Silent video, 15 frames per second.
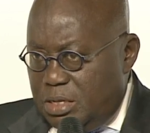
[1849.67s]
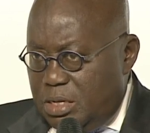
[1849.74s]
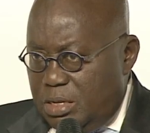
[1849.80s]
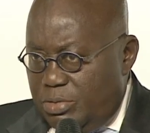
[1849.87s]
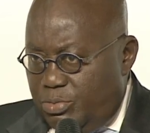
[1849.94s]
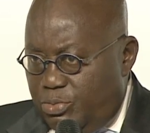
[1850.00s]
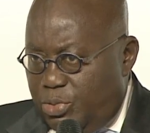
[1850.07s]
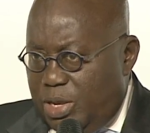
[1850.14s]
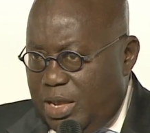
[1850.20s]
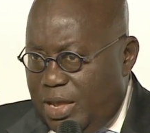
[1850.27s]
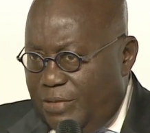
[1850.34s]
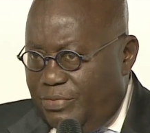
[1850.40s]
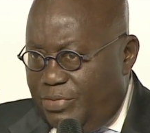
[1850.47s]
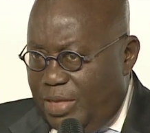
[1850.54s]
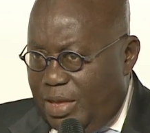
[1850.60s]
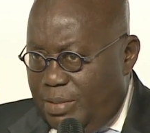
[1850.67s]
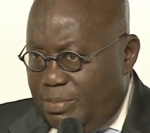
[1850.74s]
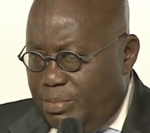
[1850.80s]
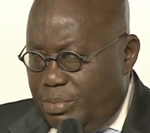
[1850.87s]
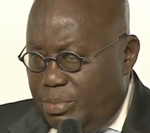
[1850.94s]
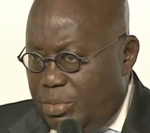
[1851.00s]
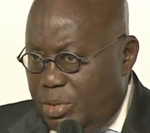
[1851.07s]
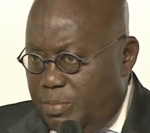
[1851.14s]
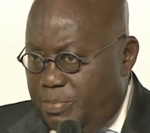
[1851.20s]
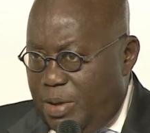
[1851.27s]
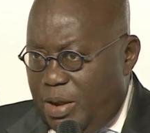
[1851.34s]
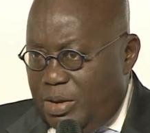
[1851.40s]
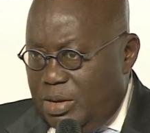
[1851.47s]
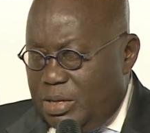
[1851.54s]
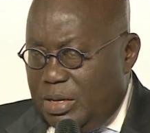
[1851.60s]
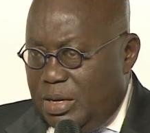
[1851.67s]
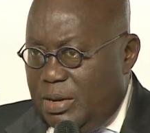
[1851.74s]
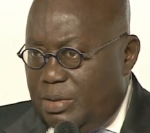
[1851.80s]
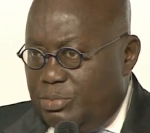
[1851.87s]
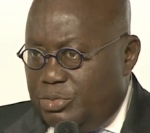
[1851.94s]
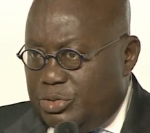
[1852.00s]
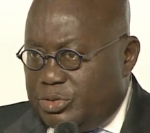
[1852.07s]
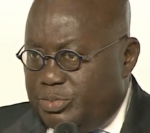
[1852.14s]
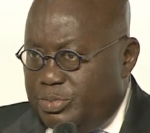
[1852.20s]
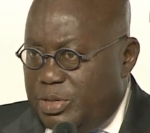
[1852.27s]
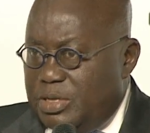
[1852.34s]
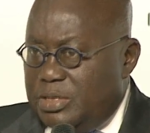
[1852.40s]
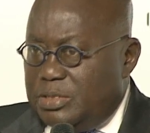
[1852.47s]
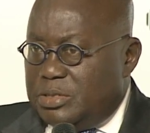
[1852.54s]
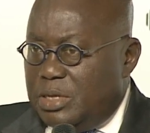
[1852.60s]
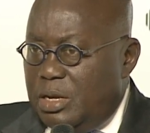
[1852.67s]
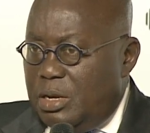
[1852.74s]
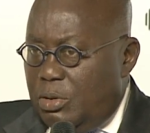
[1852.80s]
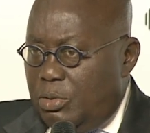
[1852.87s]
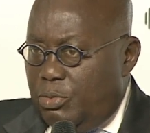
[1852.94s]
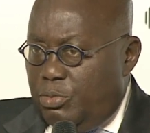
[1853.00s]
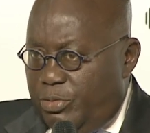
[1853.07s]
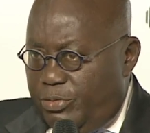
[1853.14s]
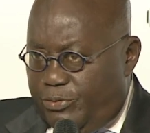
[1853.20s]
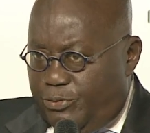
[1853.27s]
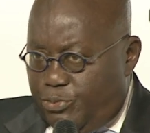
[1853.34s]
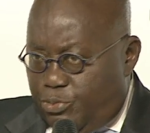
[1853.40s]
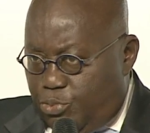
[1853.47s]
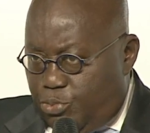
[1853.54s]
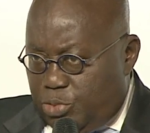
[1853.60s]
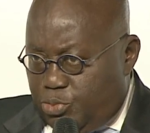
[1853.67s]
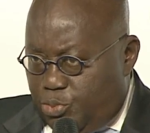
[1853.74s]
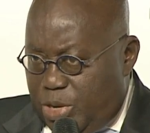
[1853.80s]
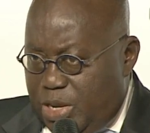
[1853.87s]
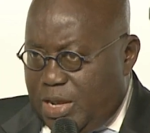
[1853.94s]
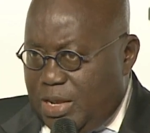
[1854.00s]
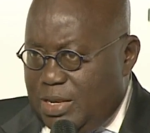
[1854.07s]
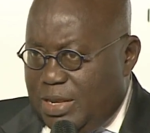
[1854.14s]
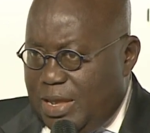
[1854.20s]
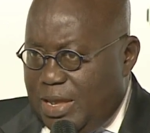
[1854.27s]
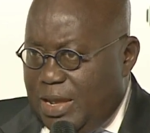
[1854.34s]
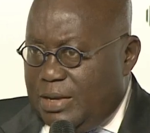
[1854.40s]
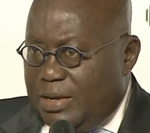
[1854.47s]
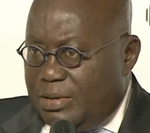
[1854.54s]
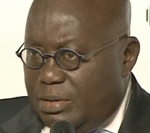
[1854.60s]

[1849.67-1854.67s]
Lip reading: we and them paradigm, which means what we can get